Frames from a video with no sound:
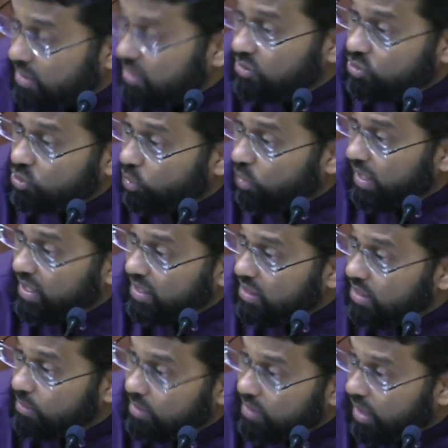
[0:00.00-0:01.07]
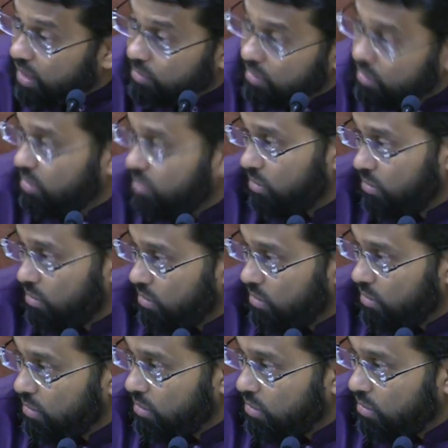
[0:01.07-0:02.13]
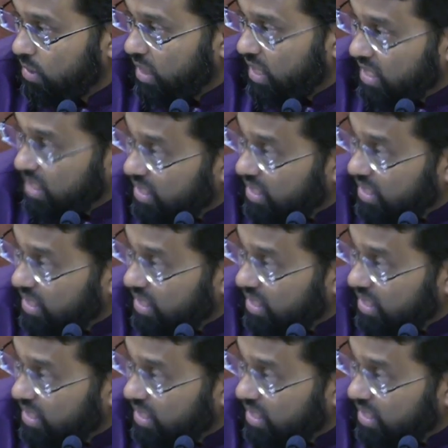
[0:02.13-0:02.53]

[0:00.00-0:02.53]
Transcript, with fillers: is Suhail ibn Amr. He